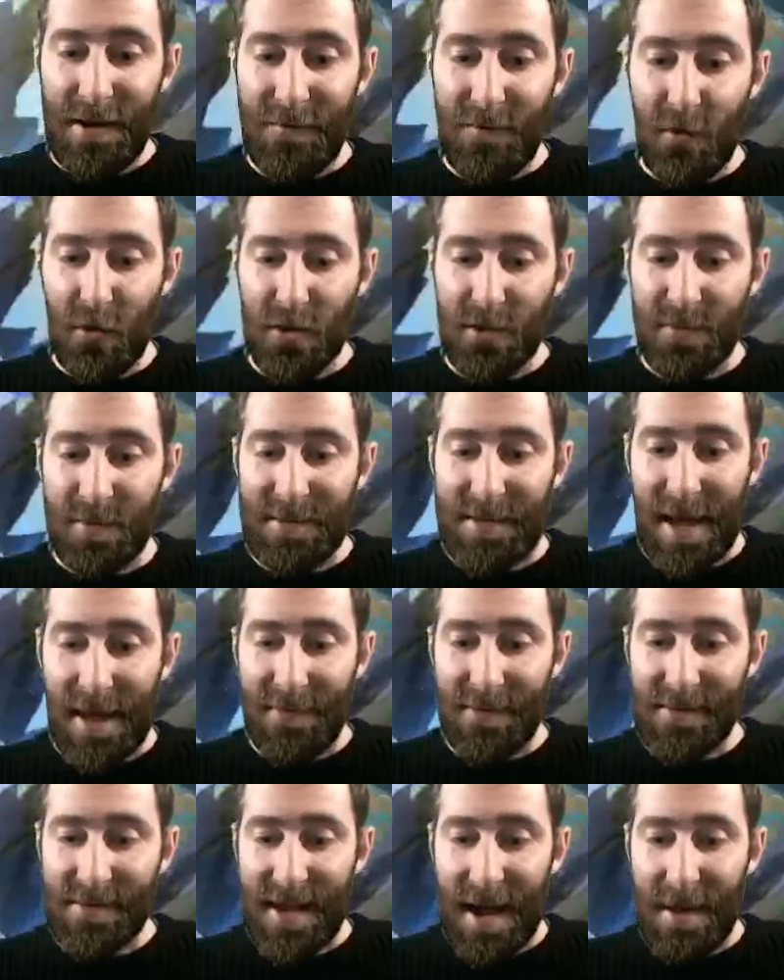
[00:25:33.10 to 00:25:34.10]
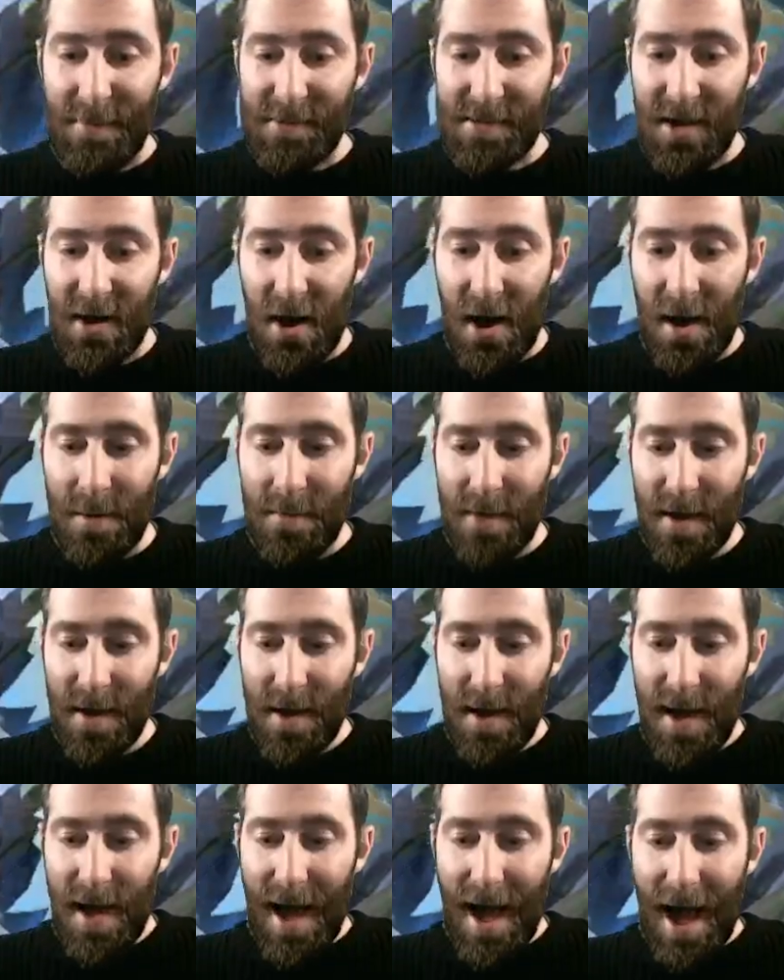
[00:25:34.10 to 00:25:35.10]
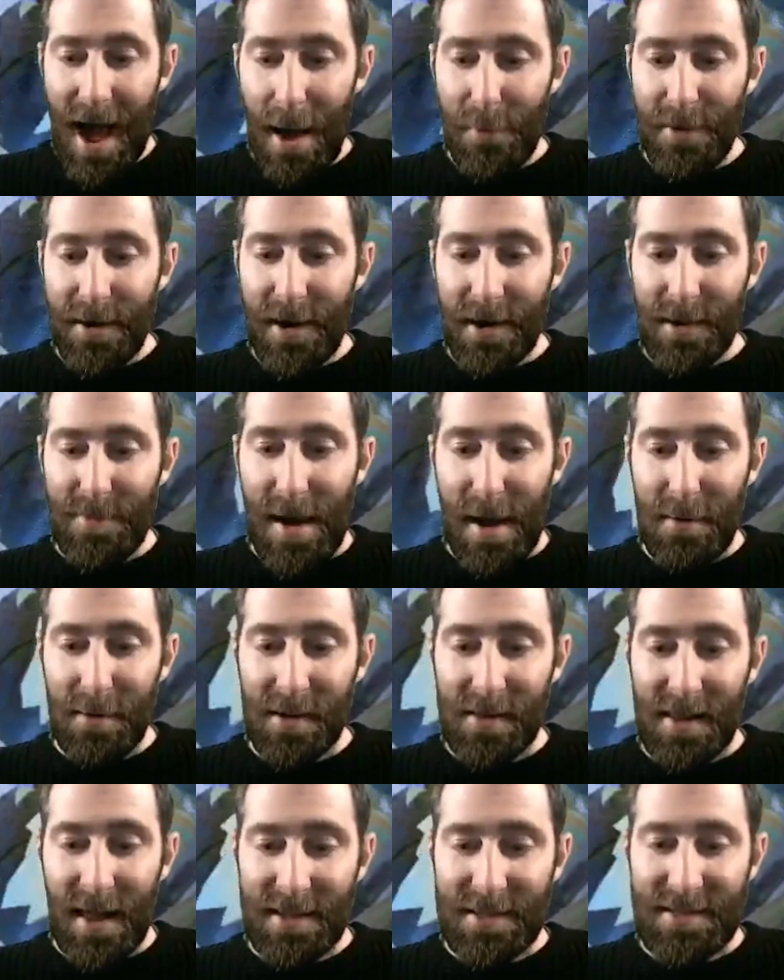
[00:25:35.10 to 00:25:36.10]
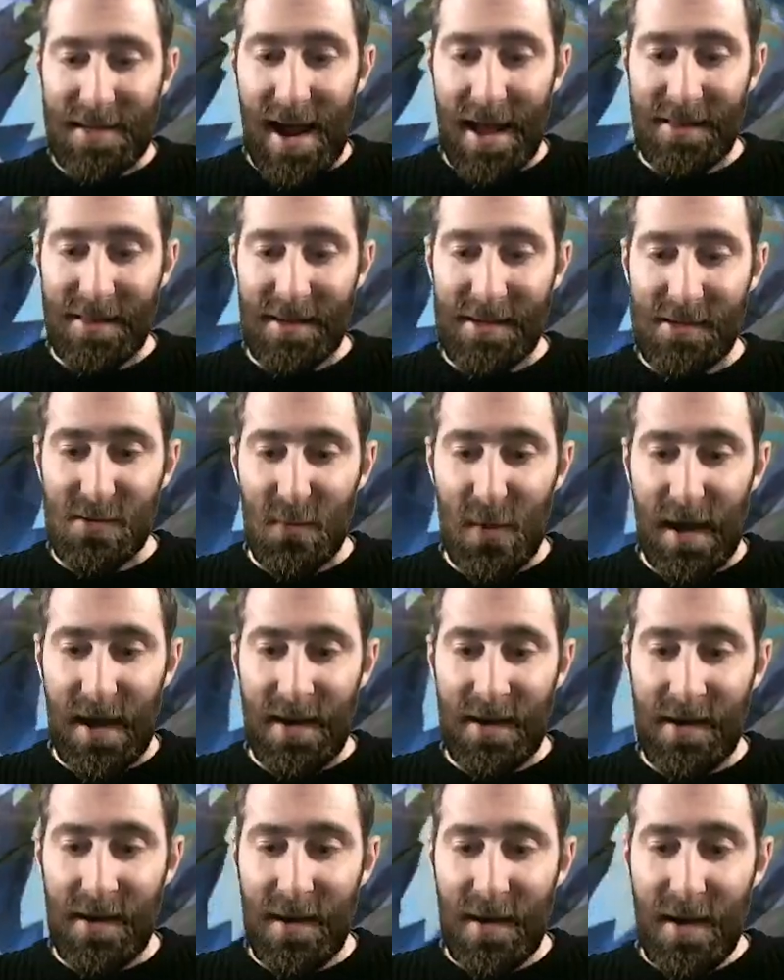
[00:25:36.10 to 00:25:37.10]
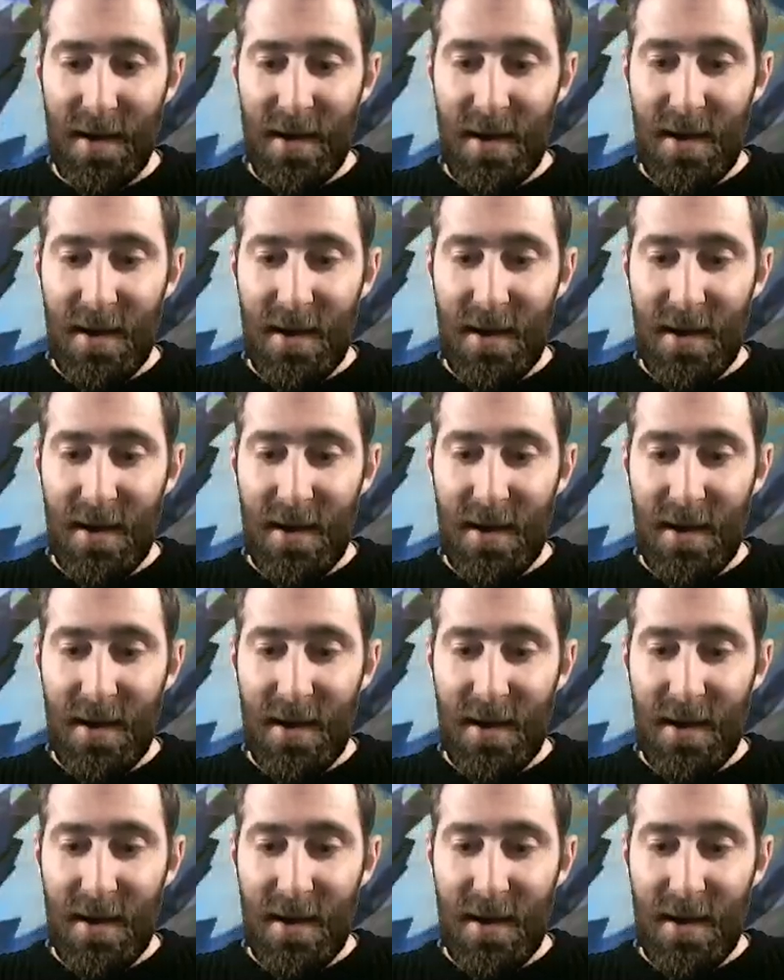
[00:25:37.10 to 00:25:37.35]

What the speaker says: reinforcements at the same time. Are we going to be able to clutch out this win?